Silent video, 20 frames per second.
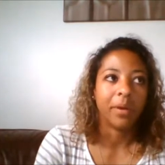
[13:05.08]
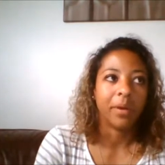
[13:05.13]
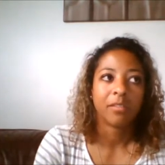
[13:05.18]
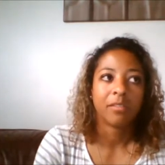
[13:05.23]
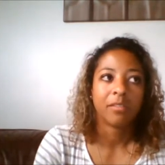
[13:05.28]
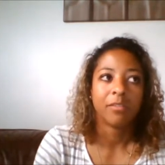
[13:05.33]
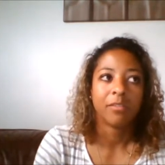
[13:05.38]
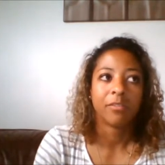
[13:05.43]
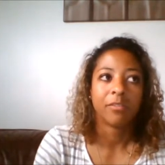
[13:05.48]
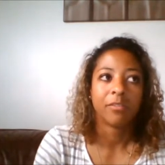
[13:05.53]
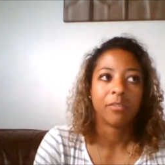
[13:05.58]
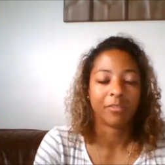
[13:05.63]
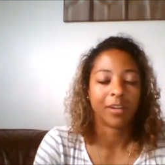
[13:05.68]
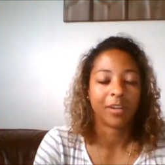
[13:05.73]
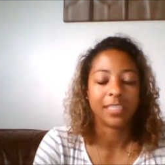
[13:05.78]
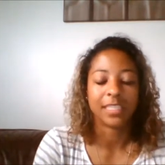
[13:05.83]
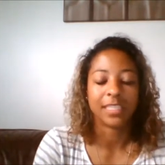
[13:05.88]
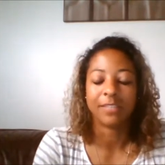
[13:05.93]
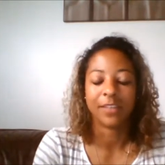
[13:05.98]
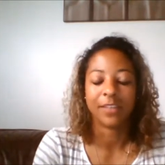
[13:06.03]
for the
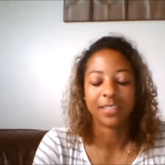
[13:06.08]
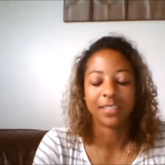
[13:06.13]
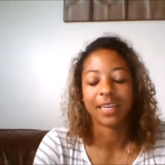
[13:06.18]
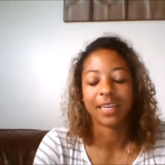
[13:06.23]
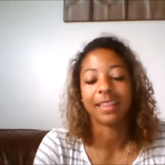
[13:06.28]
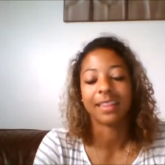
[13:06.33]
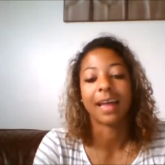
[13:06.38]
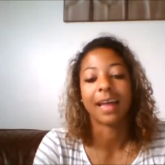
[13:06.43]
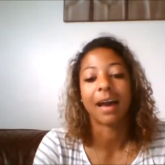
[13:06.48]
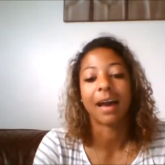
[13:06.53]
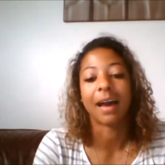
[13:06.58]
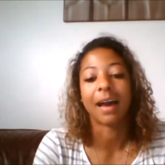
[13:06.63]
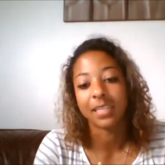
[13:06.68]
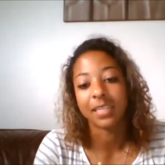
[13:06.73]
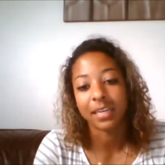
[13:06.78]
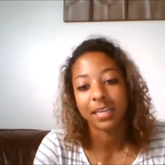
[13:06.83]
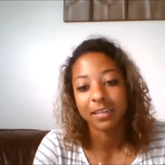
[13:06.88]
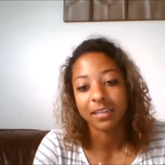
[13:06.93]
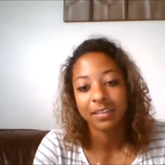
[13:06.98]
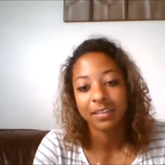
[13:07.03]
rest of us, like, that was
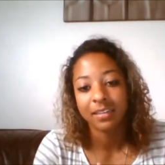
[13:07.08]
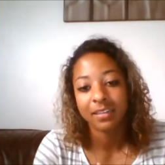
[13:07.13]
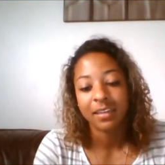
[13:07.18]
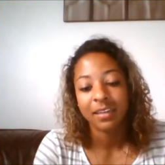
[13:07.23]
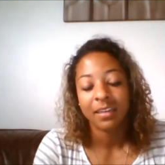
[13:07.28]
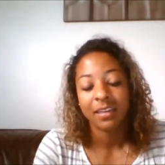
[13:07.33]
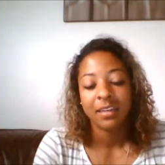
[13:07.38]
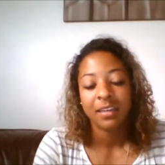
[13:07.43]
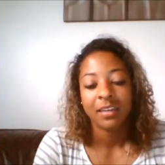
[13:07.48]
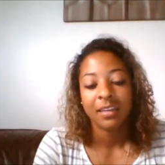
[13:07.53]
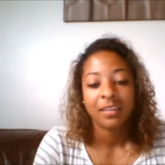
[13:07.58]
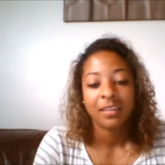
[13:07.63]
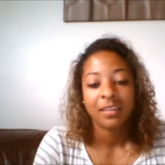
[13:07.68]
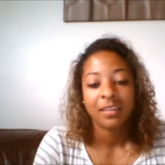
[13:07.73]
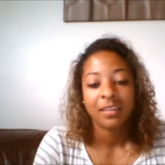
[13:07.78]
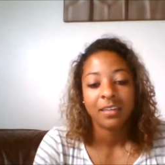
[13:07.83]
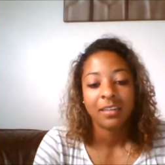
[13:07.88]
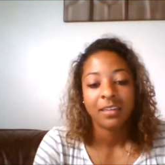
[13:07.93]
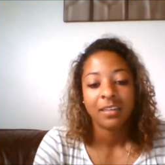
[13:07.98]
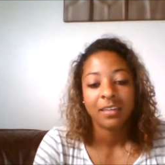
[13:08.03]
it.
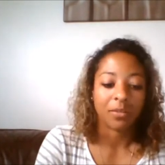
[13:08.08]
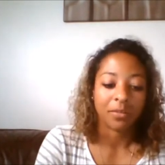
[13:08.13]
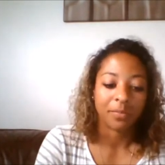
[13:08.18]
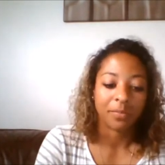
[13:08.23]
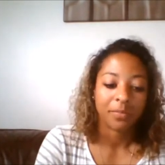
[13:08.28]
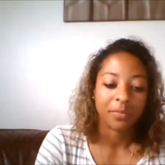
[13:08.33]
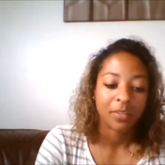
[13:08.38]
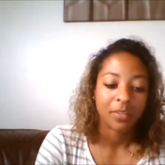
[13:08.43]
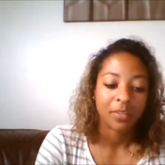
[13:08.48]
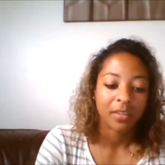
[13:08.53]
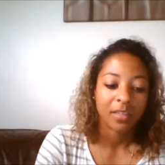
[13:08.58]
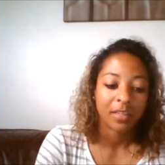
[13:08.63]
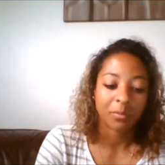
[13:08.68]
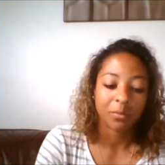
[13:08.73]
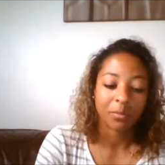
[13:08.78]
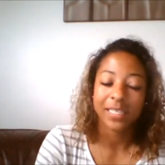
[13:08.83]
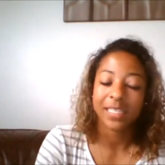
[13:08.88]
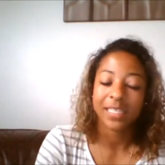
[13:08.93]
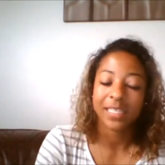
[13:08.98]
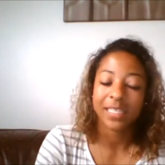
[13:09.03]
So we
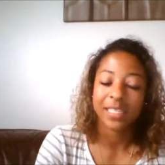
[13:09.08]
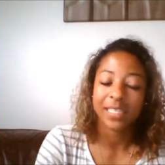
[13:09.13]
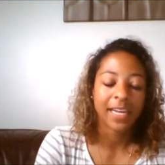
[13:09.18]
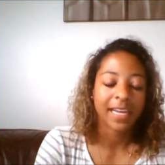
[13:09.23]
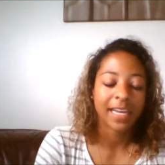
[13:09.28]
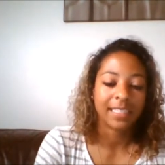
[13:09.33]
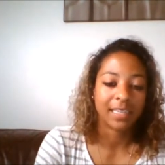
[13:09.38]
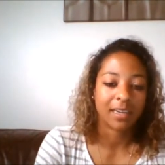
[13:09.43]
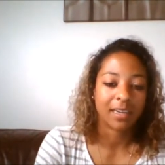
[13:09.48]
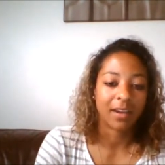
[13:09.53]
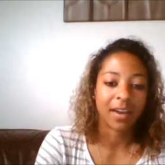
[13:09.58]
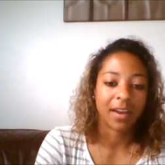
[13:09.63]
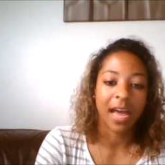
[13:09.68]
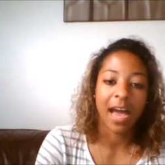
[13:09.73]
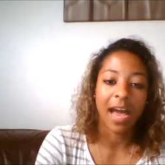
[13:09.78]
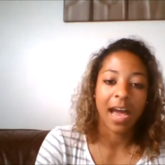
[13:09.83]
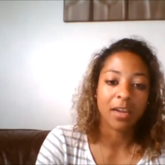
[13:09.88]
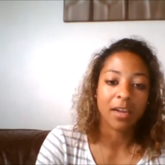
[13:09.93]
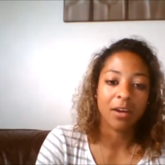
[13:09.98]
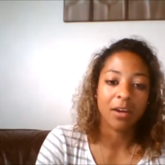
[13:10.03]
definitely ended on a
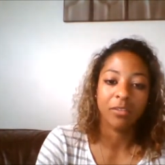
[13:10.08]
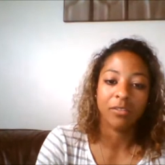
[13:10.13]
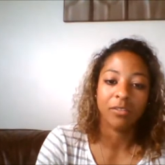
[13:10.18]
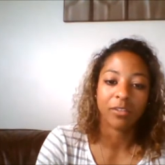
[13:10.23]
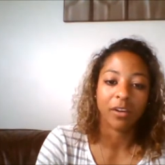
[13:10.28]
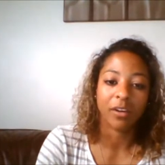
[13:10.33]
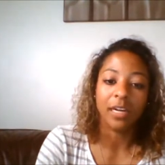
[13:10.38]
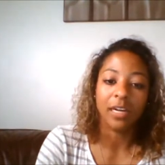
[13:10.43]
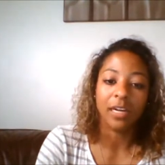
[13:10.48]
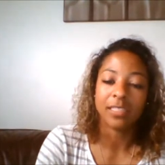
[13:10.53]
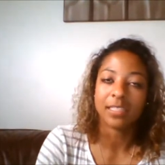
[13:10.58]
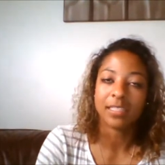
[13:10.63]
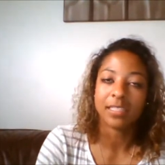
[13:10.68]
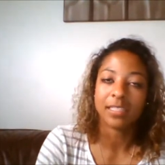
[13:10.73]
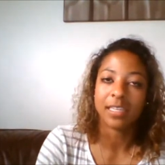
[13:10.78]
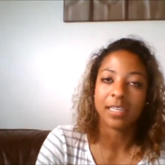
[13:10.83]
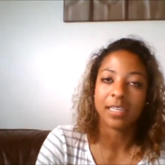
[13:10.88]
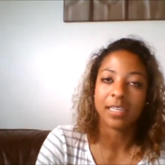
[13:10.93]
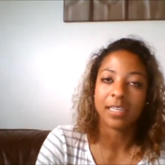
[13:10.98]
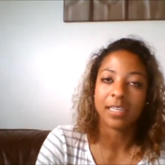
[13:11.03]
high note for us, and I
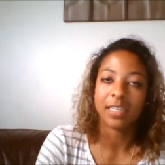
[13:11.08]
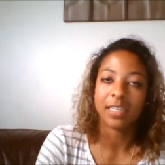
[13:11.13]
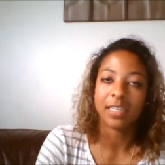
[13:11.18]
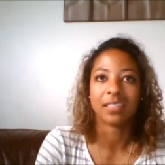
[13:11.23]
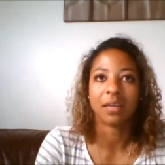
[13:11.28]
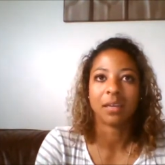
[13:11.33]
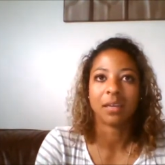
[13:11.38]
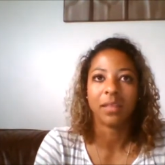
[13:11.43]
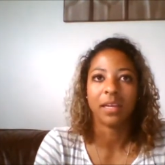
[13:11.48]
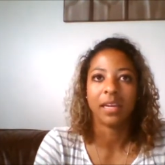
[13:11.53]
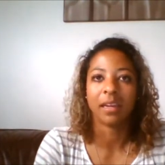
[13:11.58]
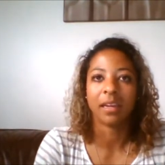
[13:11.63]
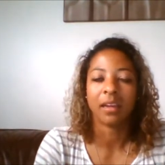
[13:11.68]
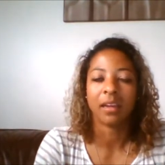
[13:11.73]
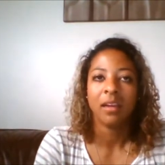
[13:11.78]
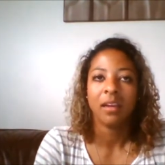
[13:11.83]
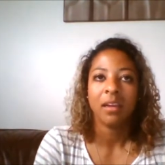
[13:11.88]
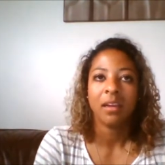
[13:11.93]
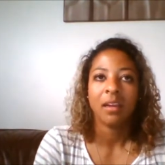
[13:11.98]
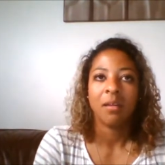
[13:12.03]
think that's something
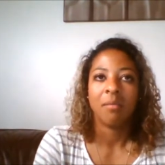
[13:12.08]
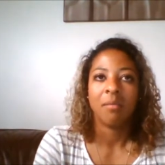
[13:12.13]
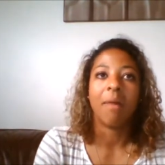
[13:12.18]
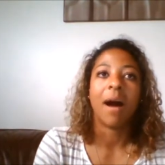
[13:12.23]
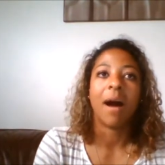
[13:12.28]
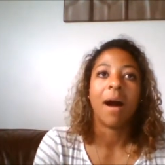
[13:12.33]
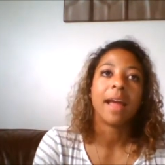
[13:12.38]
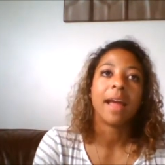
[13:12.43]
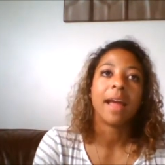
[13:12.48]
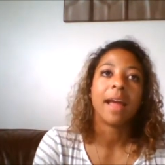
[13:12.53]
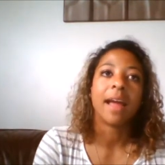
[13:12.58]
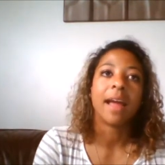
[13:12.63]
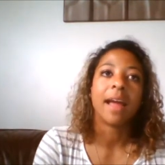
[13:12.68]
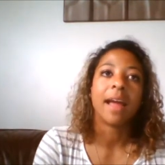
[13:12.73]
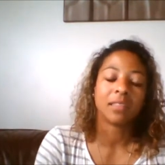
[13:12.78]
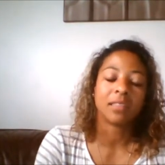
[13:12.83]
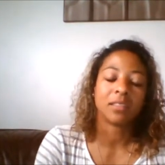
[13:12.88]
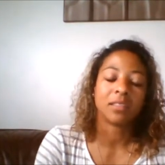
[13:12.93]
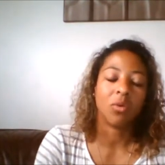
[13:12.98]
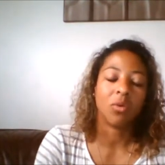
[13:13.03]
my class
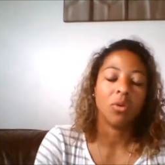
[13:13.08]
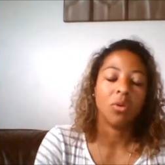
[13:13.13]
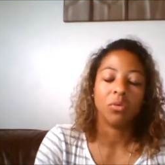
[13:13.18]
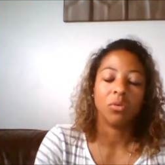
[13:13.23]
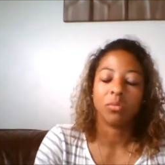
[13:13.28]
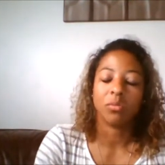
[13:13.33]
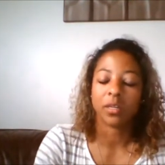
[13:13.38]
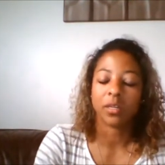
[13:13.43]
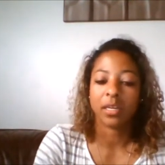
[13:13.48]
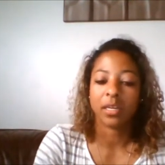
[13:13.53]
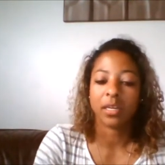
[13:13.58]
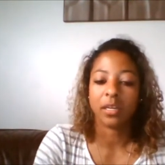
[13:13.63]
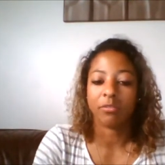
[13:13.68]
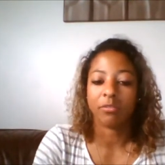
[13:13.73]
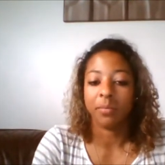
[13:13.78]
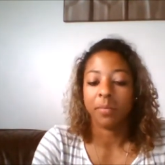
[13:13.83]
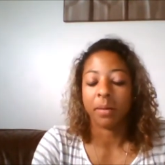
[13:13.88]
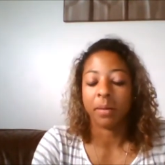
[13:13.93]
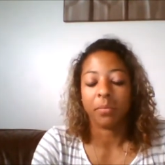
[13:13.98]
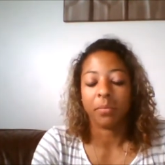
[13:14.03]
as a whole we're gonna
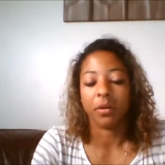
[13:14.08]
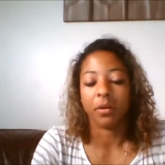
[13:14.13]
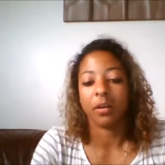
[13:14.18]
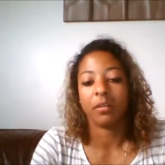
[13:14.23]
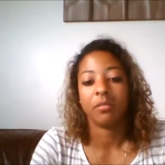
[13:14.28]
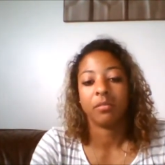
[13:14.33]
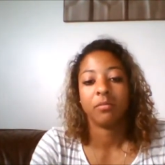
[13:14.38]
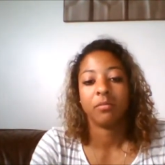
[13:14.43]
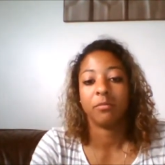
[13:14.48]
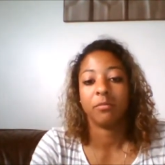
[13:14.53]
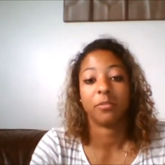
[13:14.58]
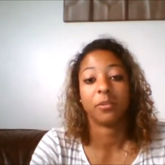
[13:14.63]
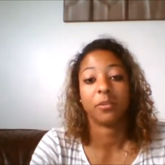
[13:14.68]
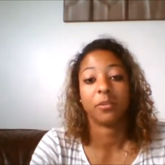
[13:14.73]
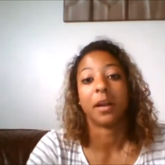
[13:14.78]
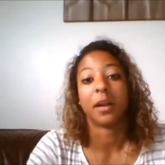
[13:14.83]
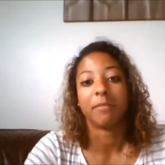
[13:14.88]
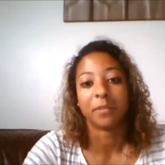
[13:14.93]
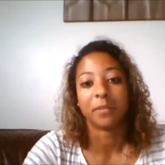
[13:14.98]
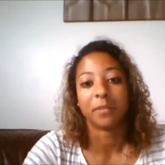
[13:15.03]
remember forever.